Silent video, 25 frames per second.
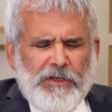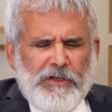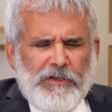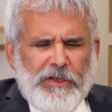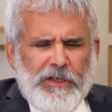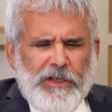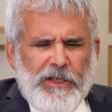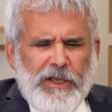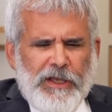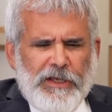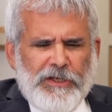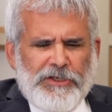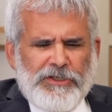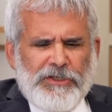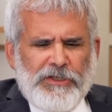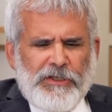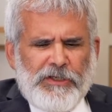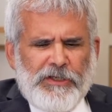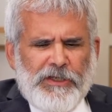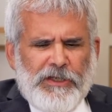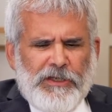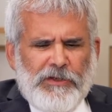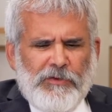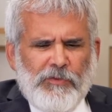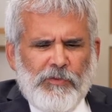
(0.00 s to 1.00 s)
they
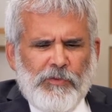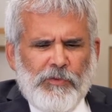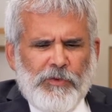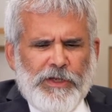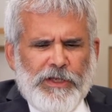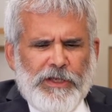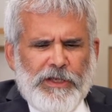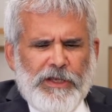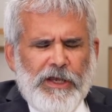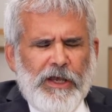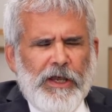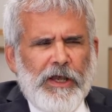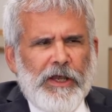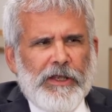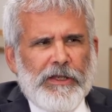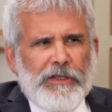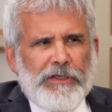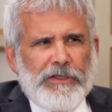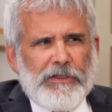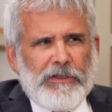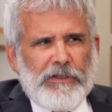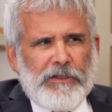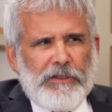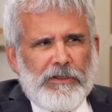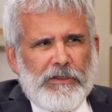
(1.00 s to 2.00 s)
actually
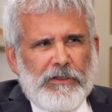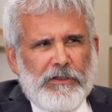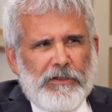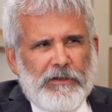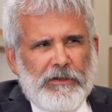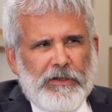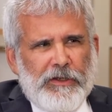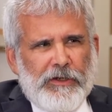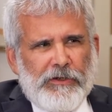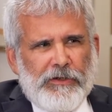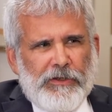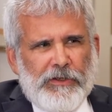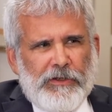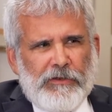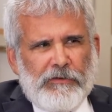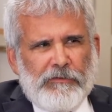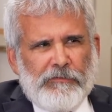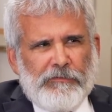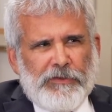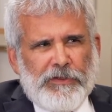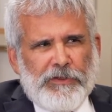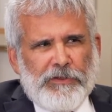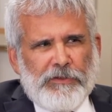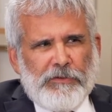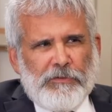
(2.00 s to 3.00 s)
recut their
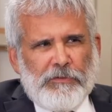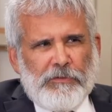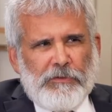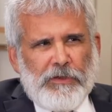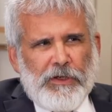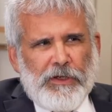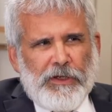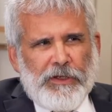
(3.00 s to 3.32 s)
interview